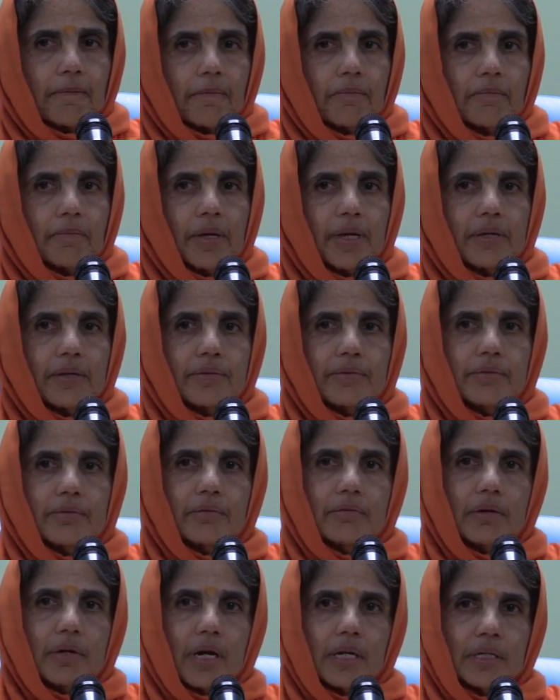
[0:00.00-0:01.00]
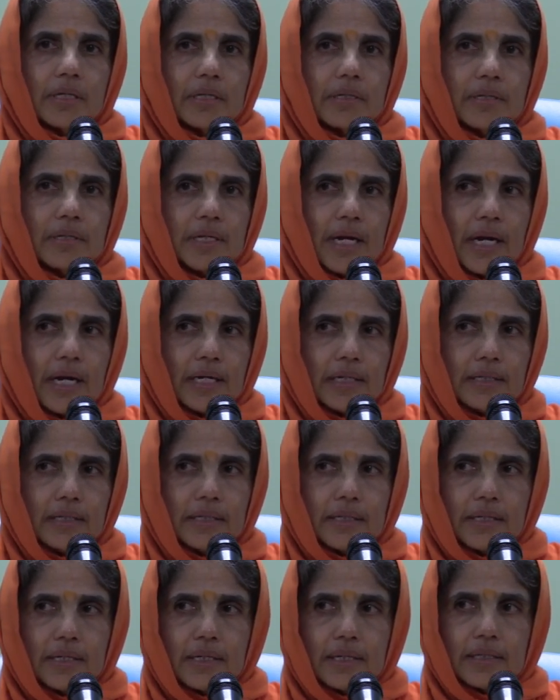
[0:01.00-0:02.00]
makes you understand
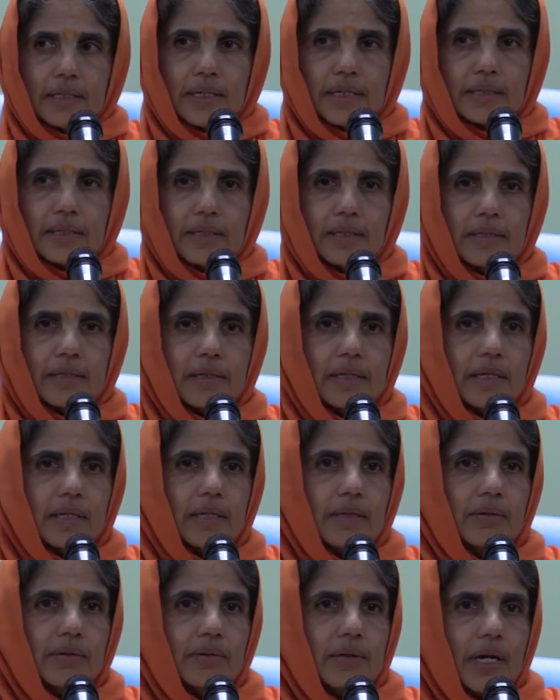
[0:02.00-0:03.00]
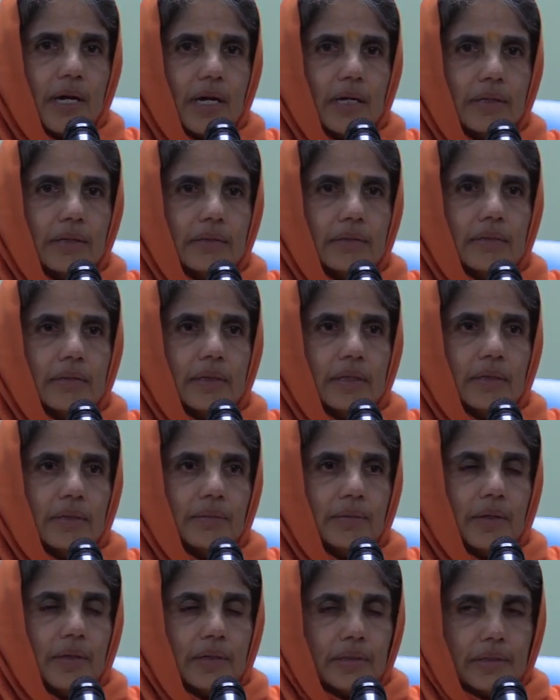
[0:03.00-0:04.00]
that the three gunas are
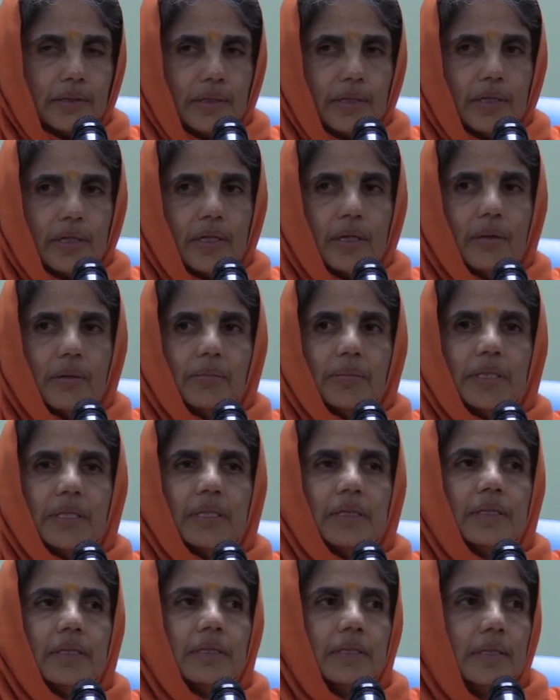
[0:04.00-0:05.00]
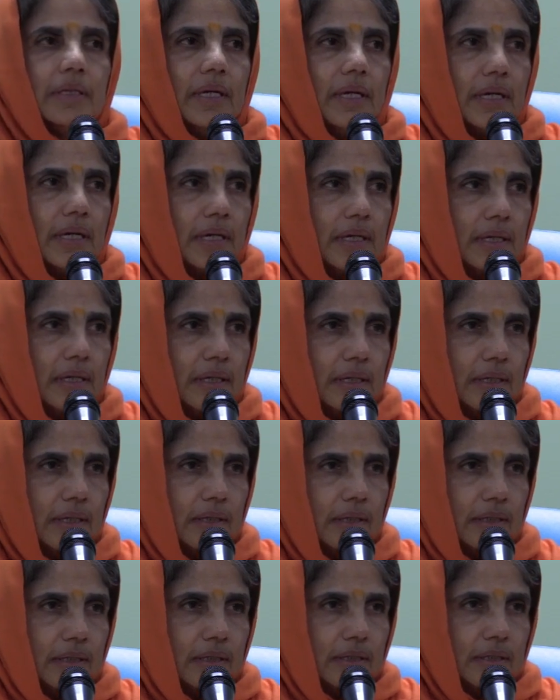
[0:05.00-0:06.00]
what? Mithya.
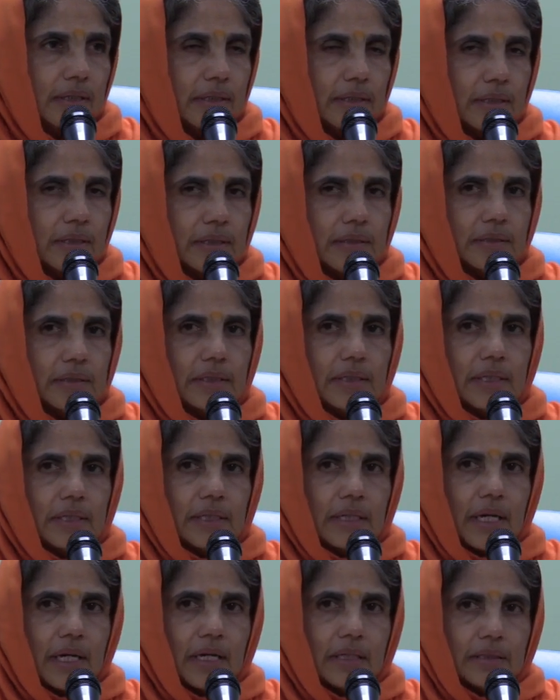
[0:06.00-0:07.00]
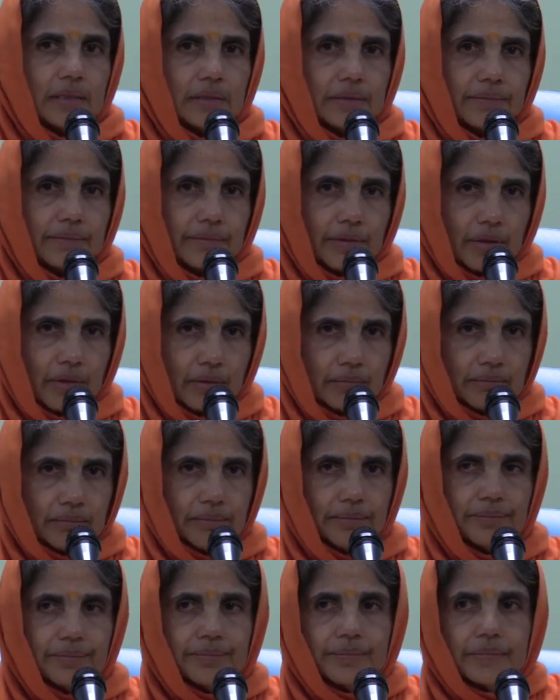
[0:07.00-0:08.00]
They arise
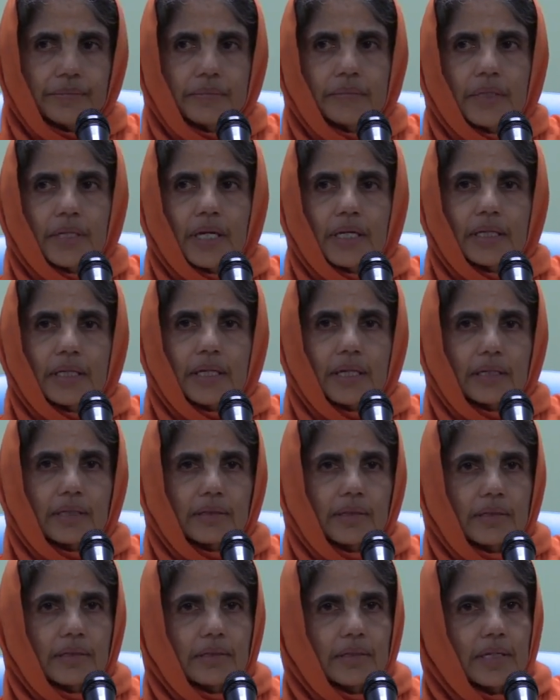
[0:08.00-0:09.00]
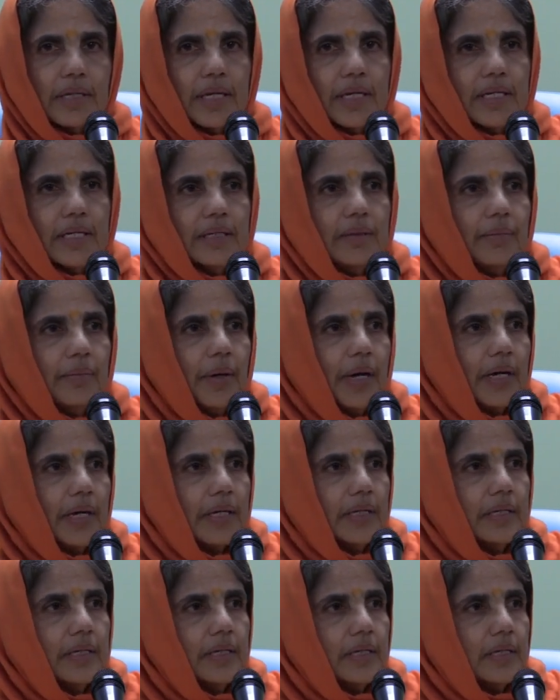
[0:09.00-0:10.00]
from and are sustained
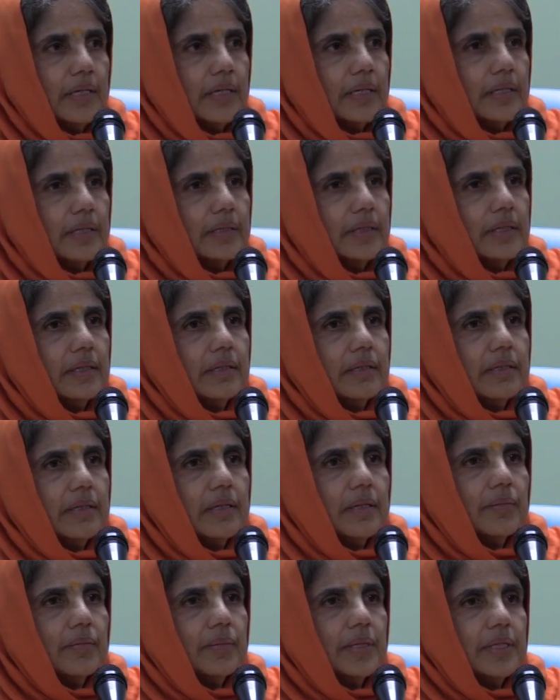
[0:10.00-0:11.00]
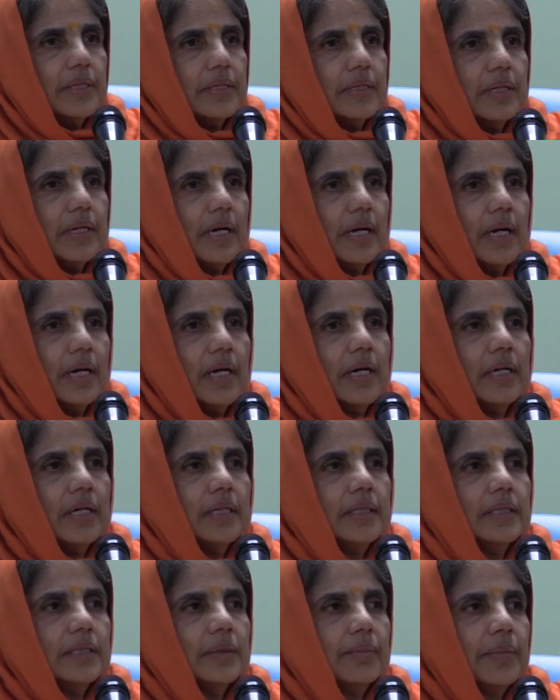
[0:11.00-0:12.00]
by this mithya,
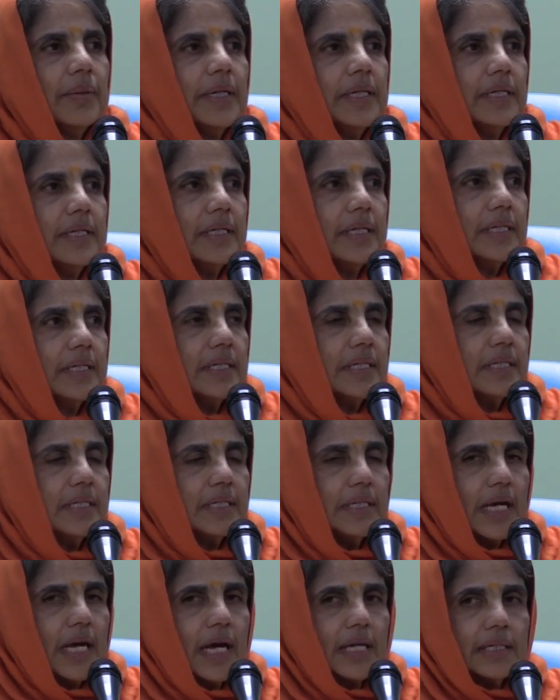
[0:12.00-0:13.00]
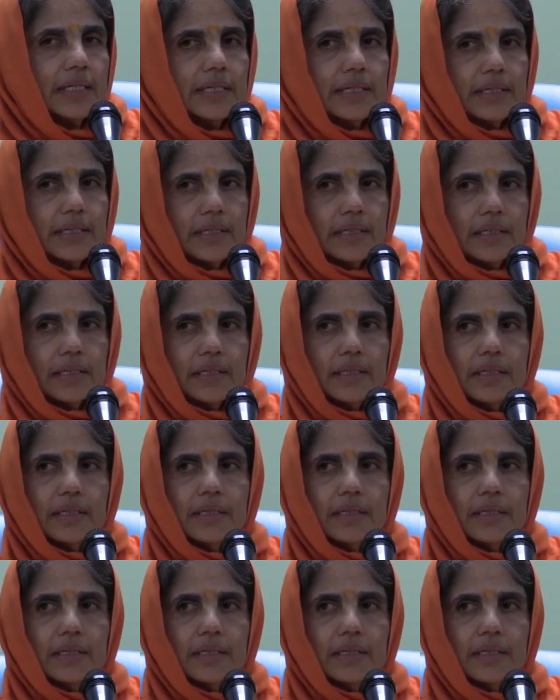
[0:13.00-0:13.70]
dependent reality.